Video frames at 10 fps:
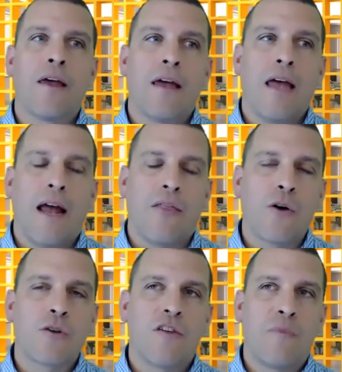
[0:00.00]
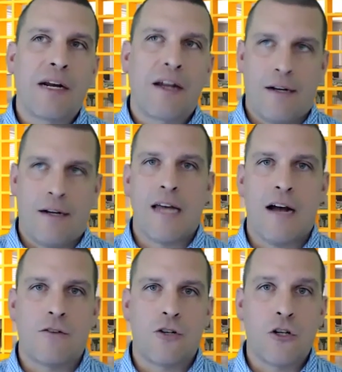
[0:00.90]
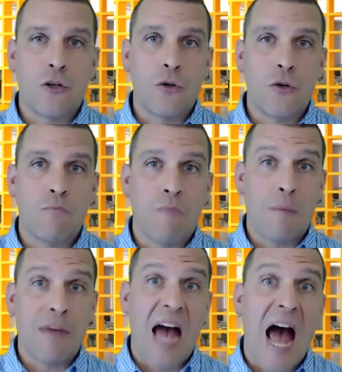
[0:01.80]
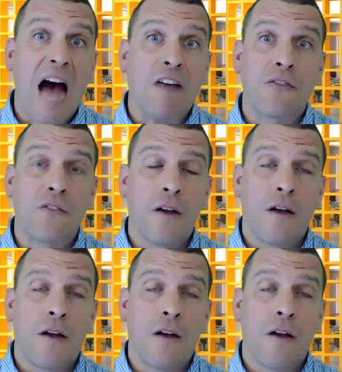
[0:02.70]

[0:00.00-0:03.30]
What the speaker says: and those have been cut down to maybe half